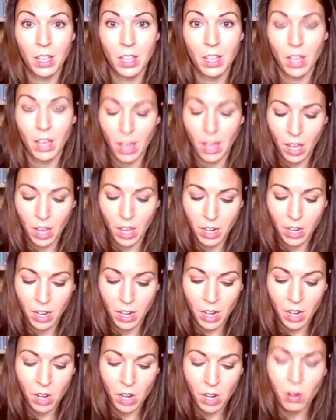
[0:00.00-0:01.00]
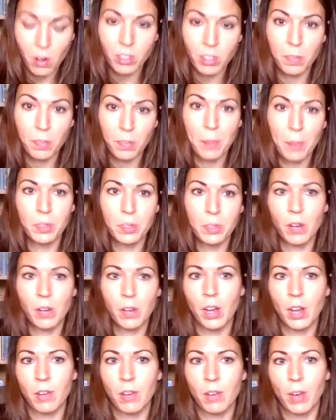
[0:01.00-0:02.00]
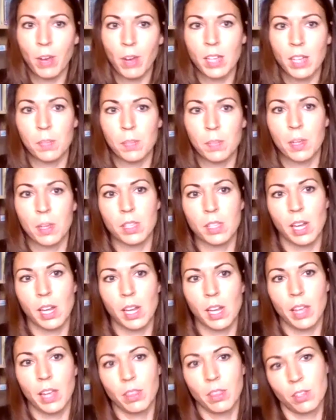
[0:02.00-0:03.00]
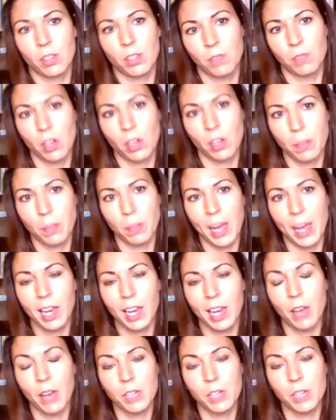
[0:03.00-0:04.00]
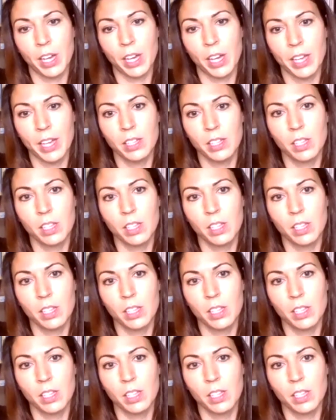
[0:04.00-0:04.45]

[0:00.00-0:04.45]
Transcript: And I know lots of people don't like grains because they like to follow the paleo diet.